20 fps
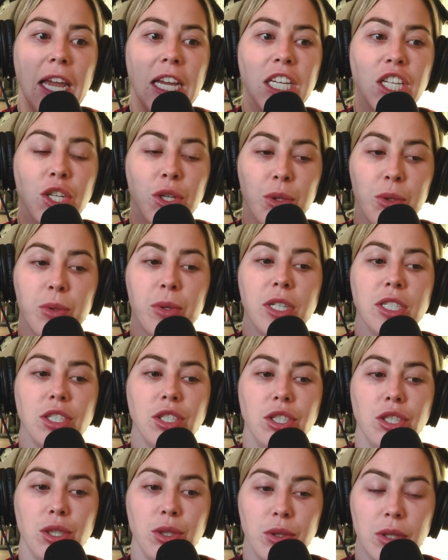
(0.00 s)
you
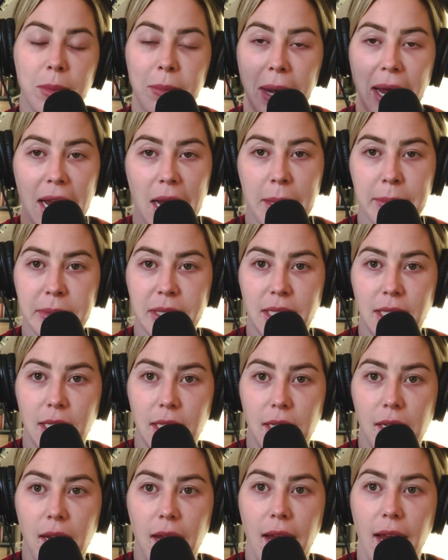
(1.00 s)
do the
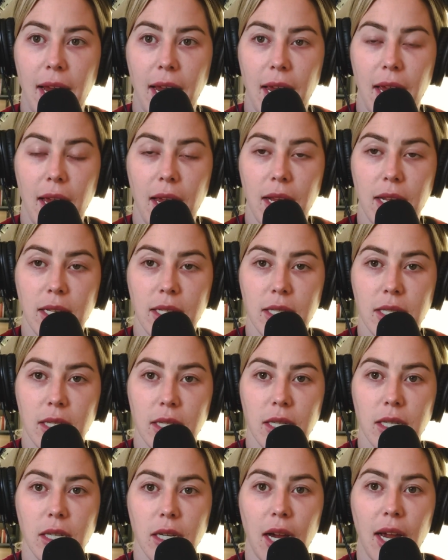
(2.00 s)
biopsy and
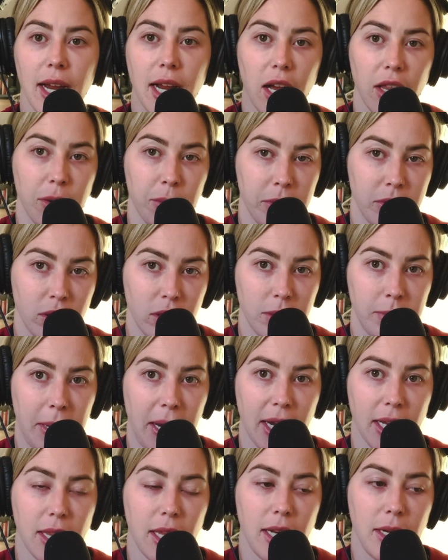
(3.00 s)
I got the results
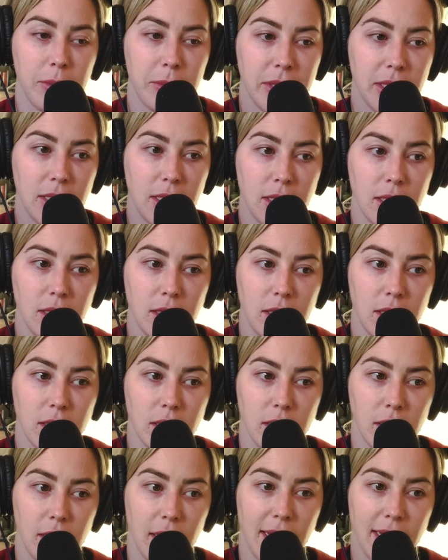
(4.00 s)
back that it was
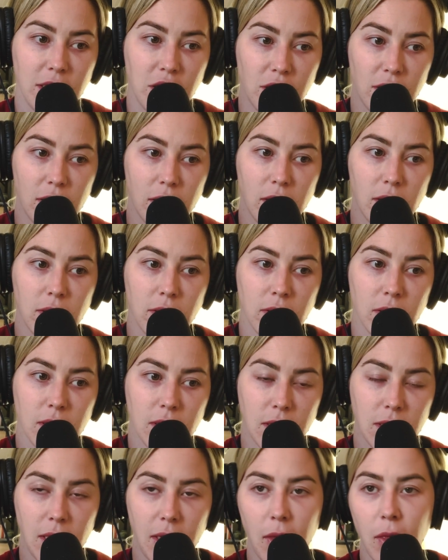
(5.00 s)
HCIL
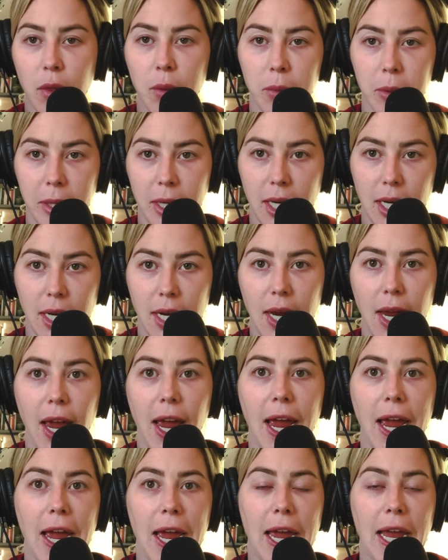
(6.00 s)
SYN3.
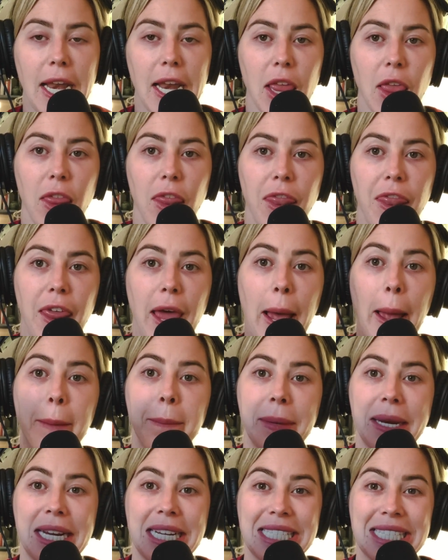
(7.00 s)
And that
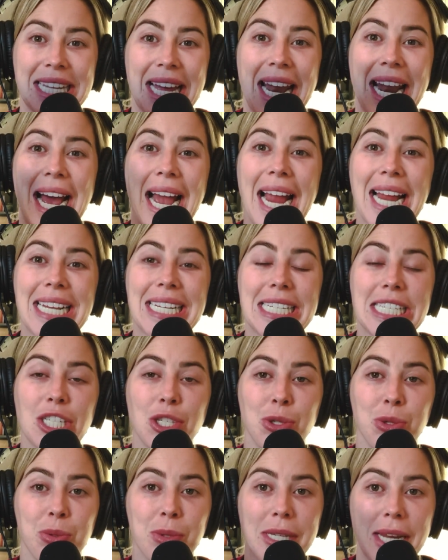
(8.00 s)
means that I
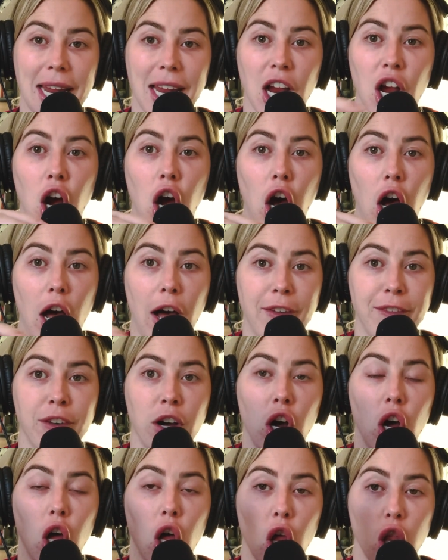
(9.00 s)
need to take off
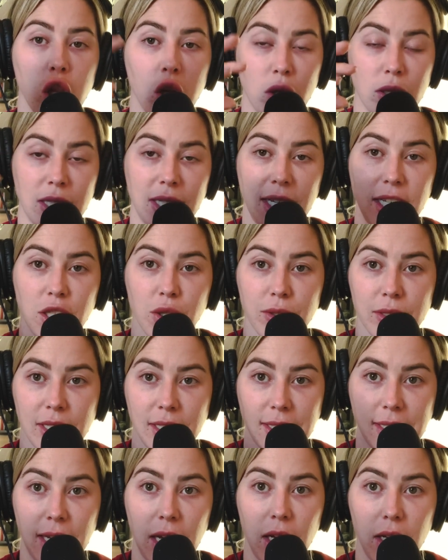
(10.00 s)
all those dangerous
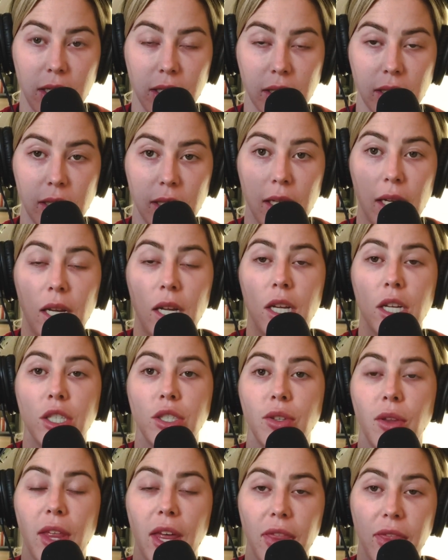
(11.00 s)
cells
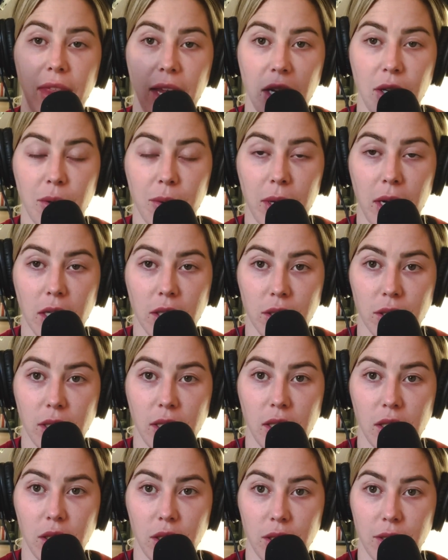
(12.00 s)
so that they do not turn
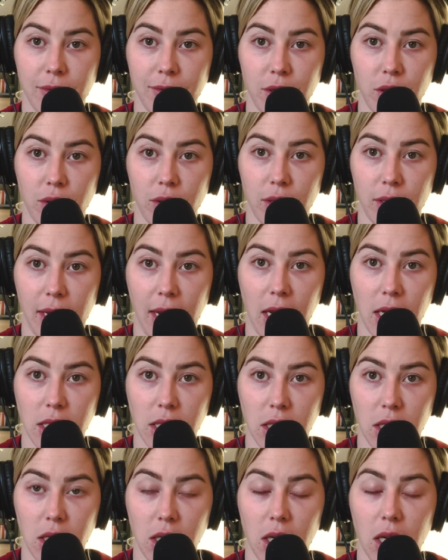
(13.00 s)
into cervical
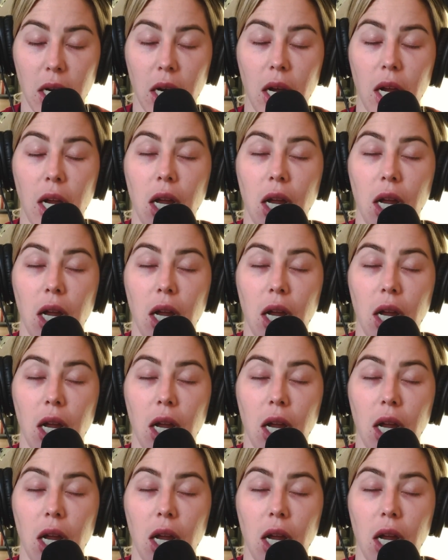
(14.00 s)
cancer.